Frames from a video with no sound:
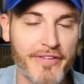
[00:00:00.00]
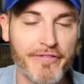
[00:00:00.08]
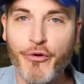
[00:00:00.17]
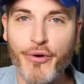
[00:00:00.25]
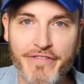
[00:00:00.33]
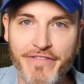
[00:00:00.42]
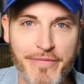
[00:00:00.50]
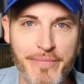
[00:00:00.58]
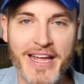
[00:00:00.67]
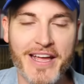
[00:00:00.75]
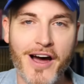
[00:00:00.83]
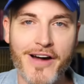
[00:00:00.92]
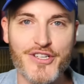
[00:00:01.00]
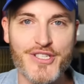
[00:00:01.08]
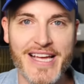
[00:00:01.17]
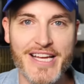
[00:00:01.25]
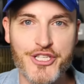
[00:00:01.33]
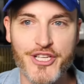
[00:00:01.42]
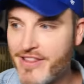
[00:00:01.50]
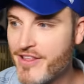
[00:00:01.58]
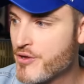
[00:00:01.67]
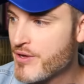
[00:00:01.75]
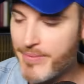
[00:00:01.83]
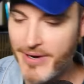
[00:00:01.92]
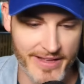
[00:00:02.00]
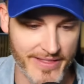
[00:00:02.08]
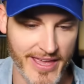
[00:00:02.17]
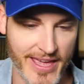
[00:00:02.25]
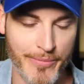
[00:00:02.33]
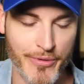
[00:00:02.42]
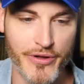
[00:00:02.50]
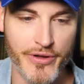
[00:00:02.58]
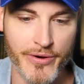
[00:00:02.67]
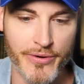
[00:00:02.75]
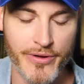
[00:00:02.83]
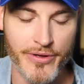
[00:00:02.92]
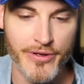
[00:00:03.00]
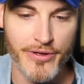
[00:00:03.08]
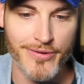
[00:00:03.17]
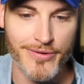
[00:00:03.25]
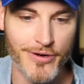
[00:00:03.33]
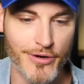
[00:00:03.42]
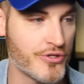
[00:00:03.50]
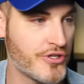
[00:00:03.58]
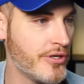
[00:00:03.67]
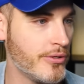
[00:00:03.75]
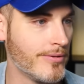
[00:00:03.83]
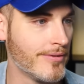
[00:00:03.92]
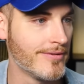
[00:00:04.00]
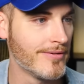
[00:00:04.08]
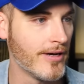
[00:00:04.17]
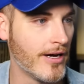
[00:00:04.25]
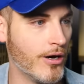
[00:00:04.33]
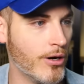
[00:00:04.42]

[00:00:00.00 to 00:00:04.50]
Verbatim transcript: a 45 minute conversation, and then you get behind the camera and you go, oh, shoot. Oh,